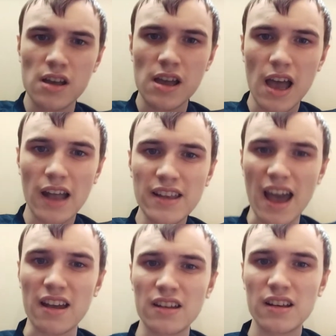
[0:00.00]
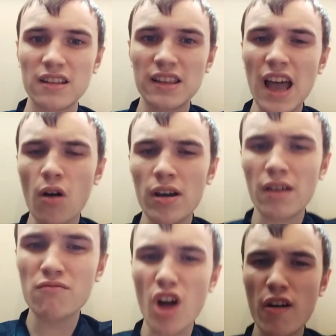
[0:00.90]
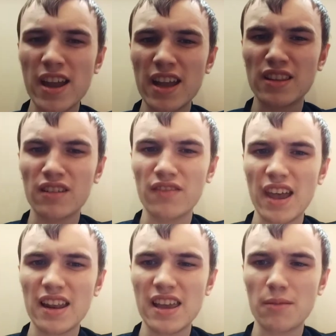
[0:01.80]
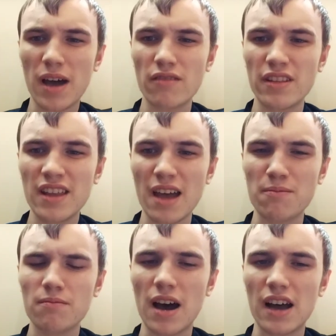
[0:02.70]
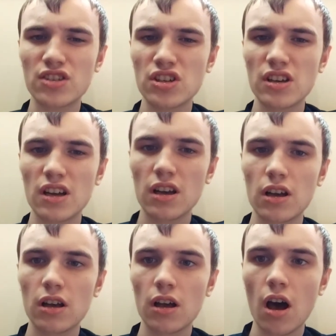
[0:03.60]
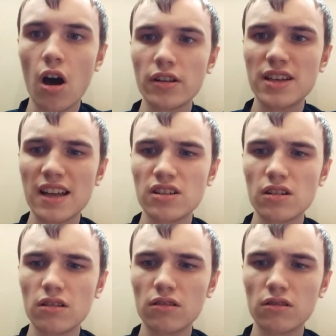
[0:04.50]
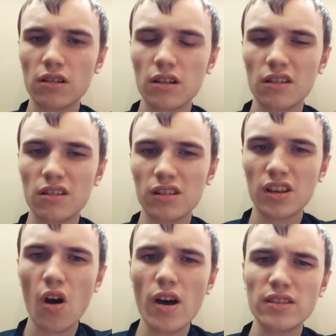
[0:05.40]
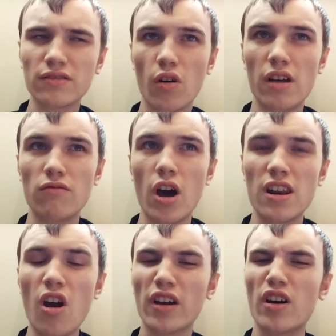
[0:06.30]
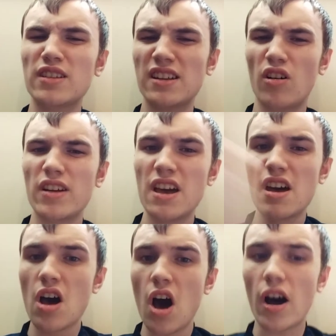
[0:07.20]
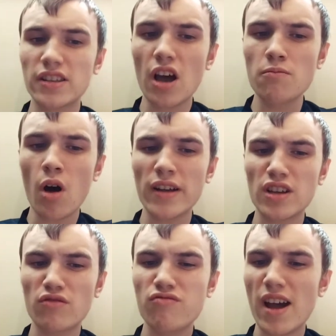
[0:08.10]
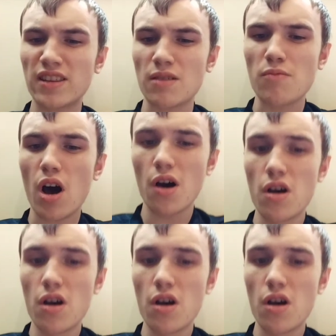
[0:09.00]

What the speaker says: And yeah, now I am worrying severely about the next match. Arteta kind of got it right. Like I said, I don't mind us resting, but